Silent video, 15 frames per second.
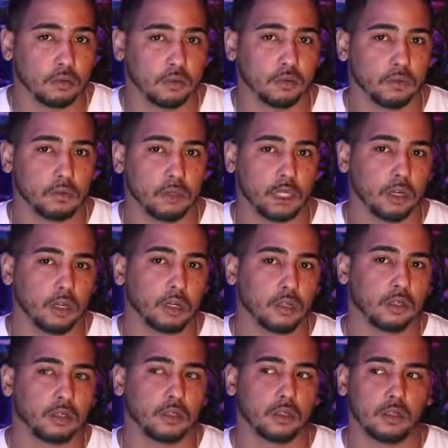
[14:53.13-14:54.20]
Because
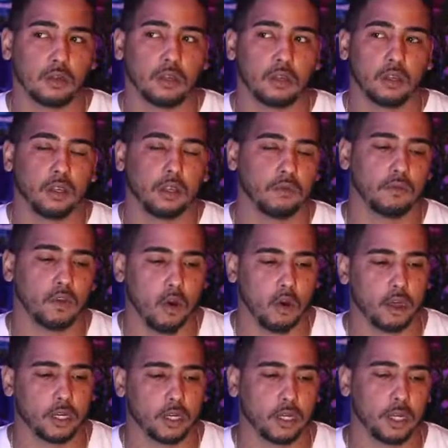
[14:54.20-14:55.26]
if God
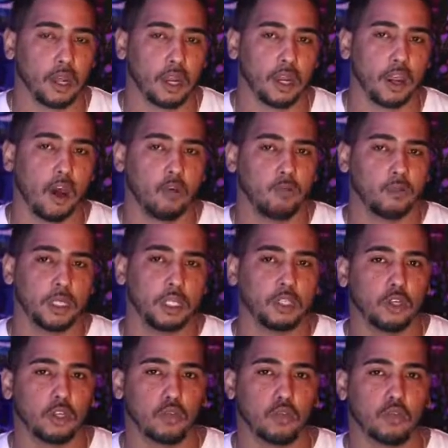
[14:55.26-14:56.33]
didn't allow me to
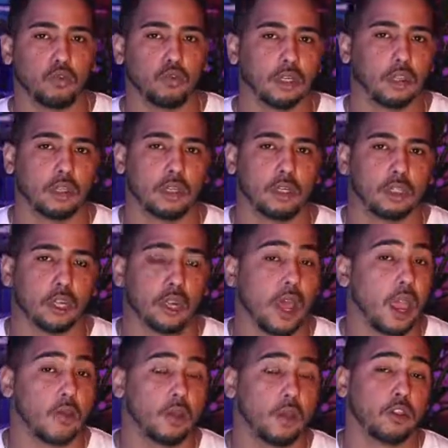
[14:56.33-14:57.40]
go through the things that I
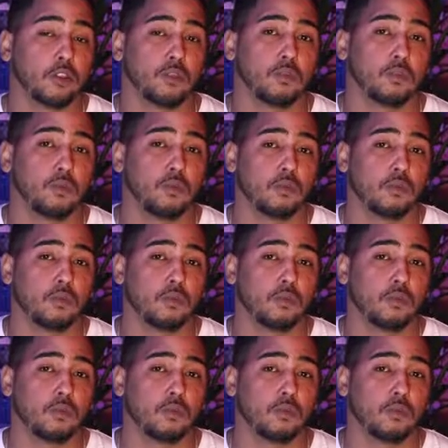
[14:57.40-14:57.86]
went through,